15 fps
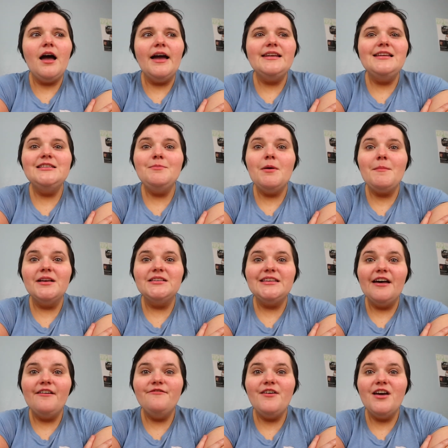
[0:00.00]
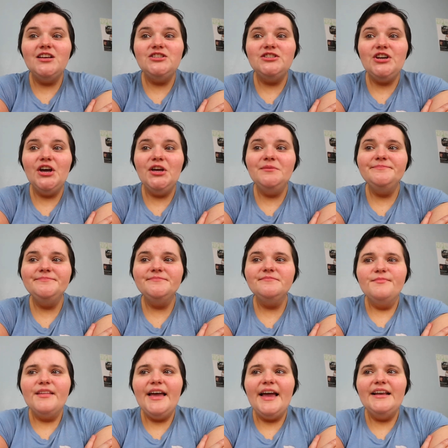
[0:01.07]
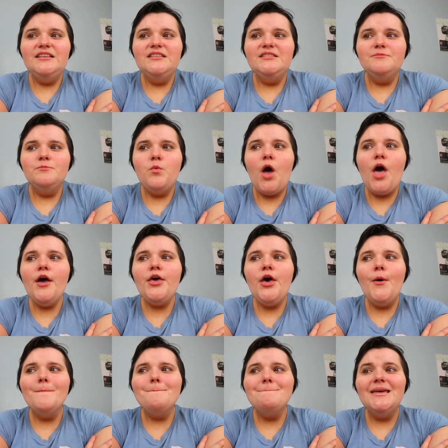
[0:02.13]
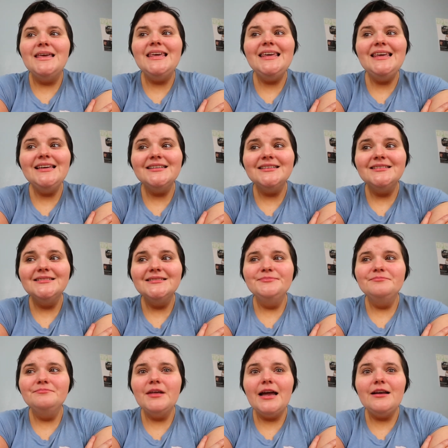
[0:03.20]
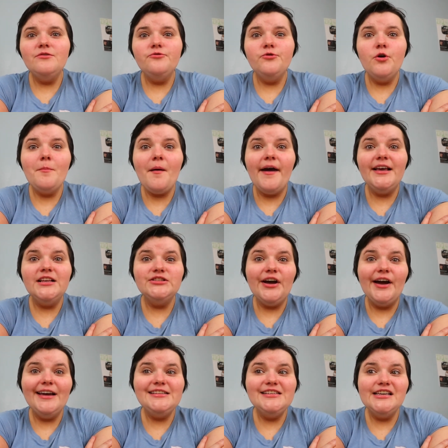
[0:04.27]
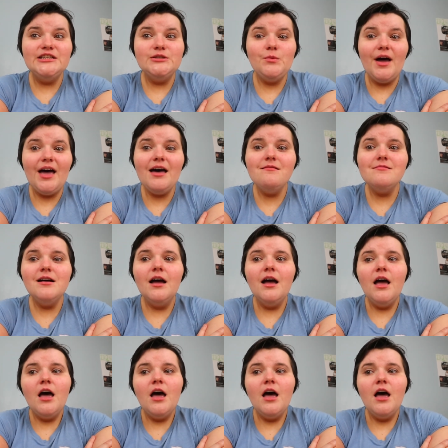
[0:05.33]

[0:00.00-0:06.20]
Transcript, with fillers: I need to put myself first, you know, and work on me, and through my anxiety as well.